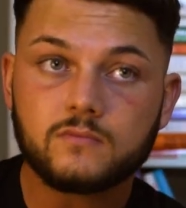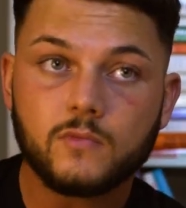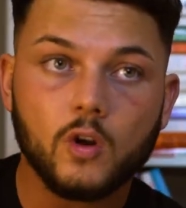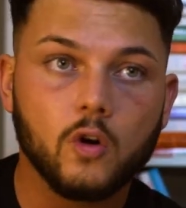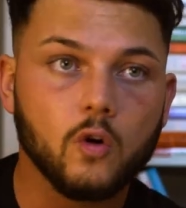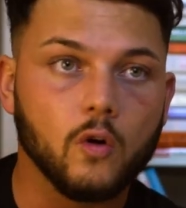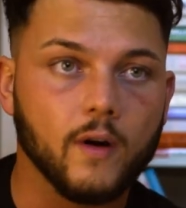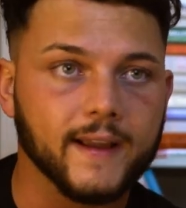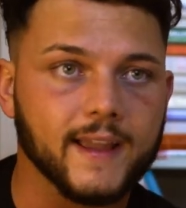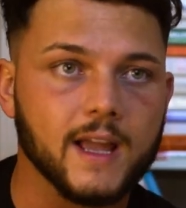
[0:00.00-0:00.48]

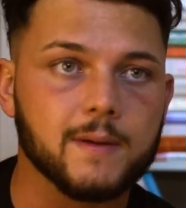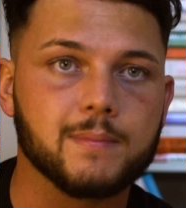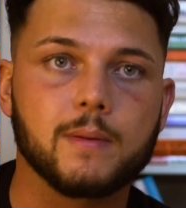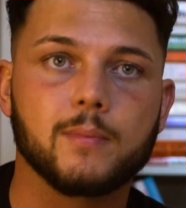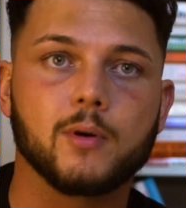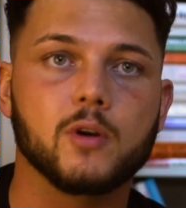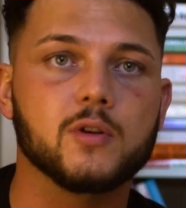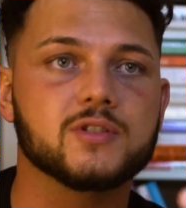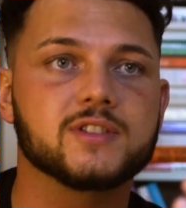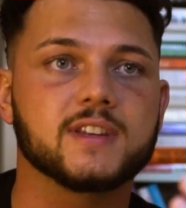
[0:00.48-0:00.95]
Or I get
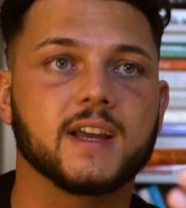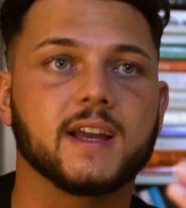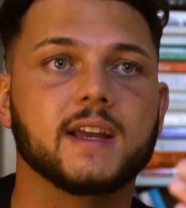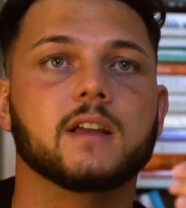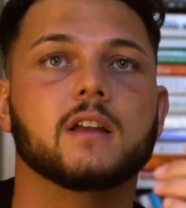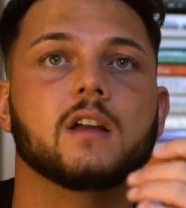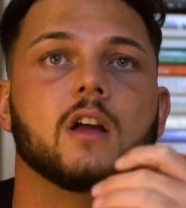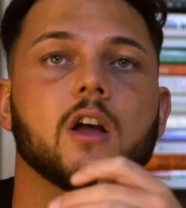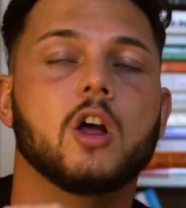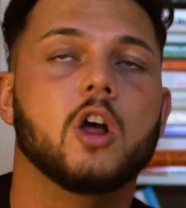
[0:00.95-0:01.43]
people who
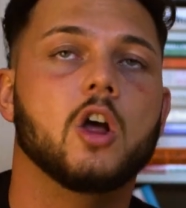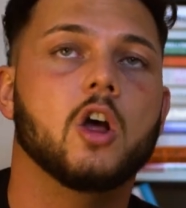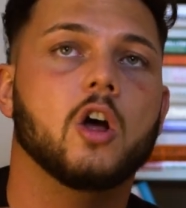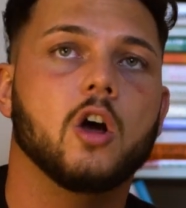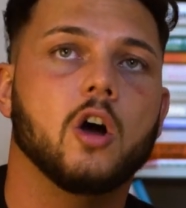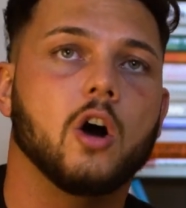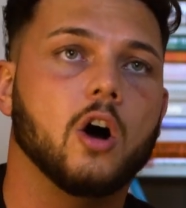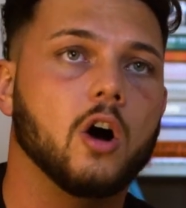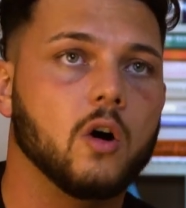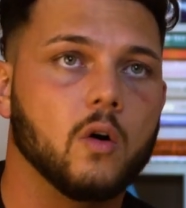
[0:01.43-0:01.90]
say,
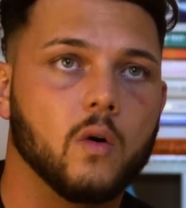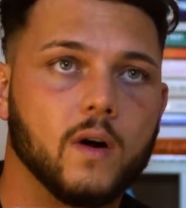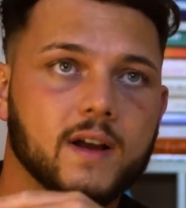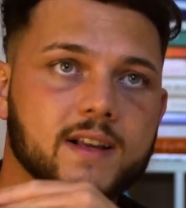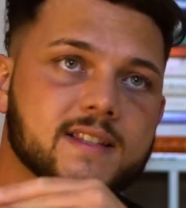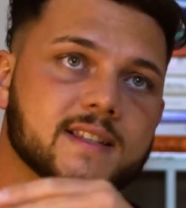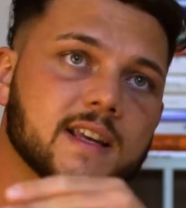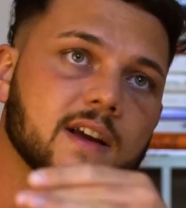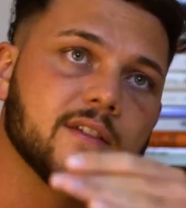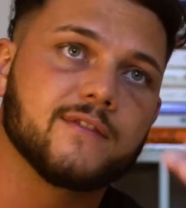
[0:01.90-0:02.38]
oh, I
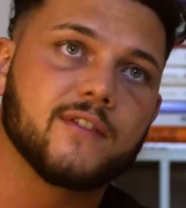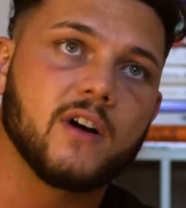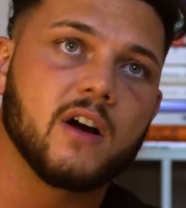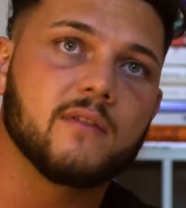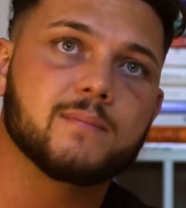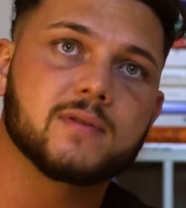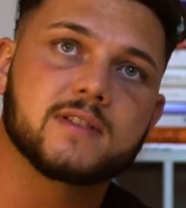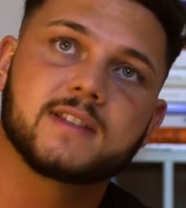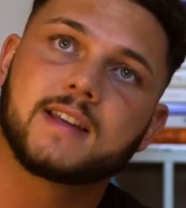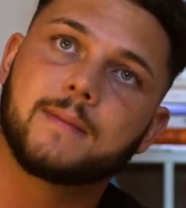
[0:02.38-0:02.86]
set
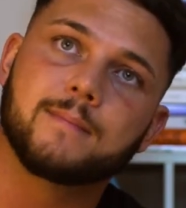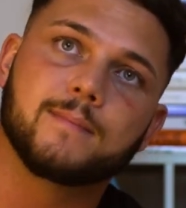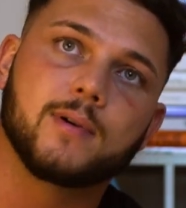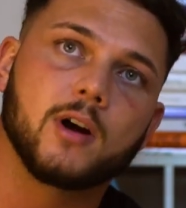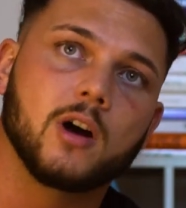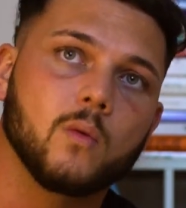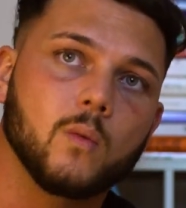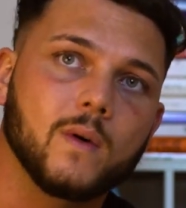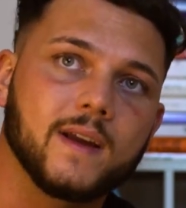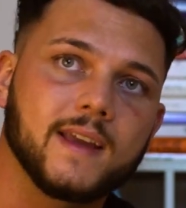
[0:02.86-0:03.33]
5%
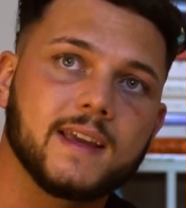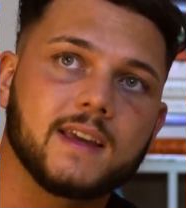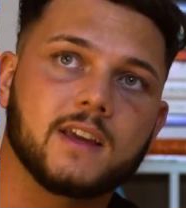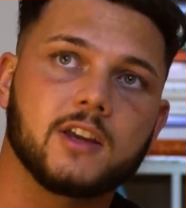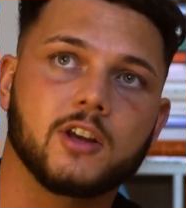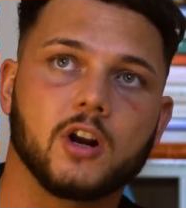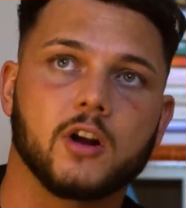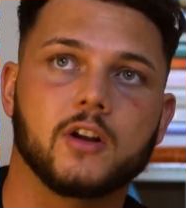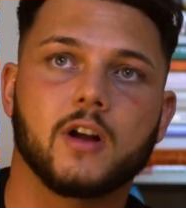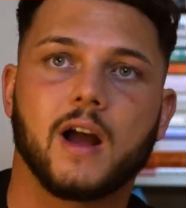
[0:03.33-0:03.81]
per week,
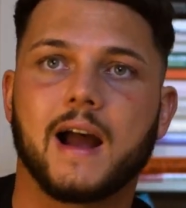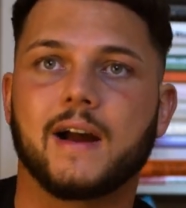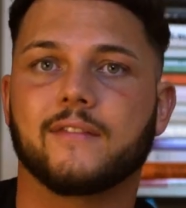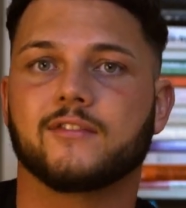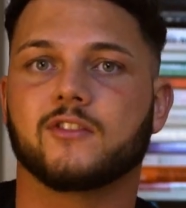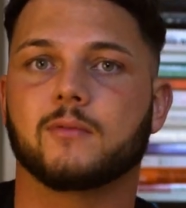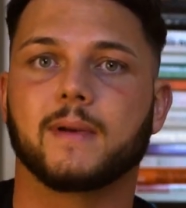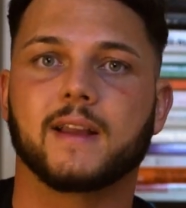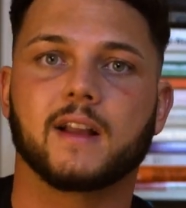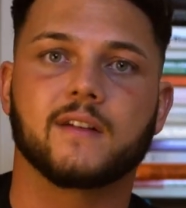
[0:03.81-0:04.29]
you know, I
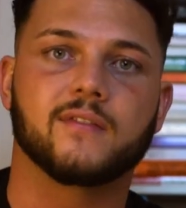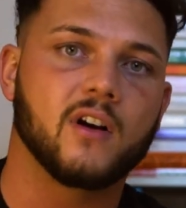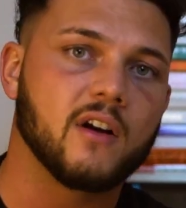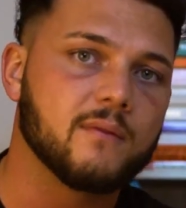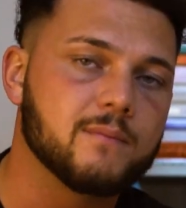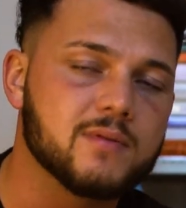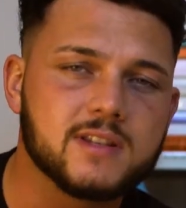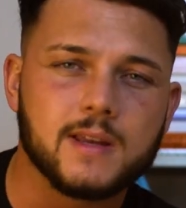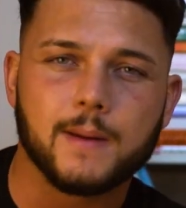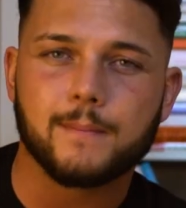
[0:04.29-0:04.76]
have to make
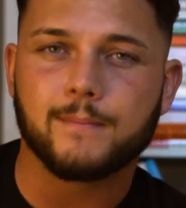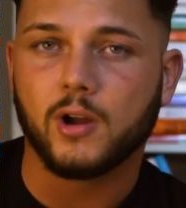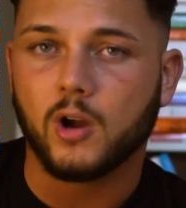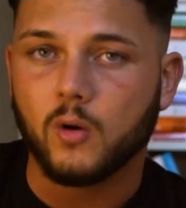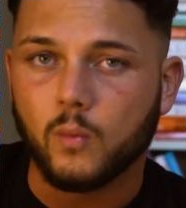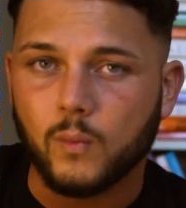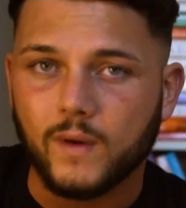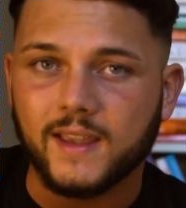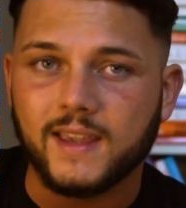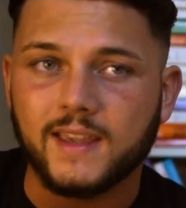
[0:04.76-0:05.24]
5%
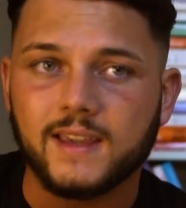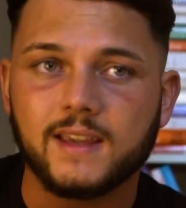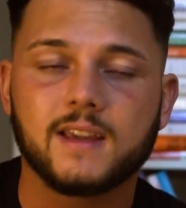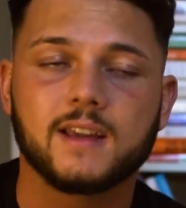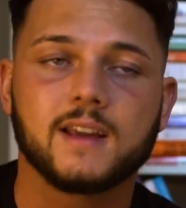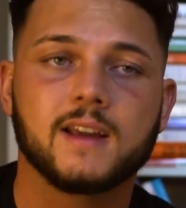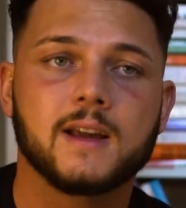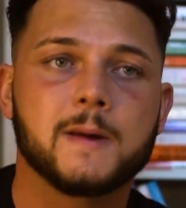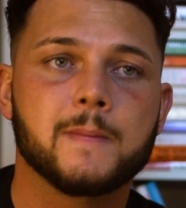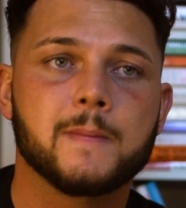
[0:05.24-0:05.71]
per week.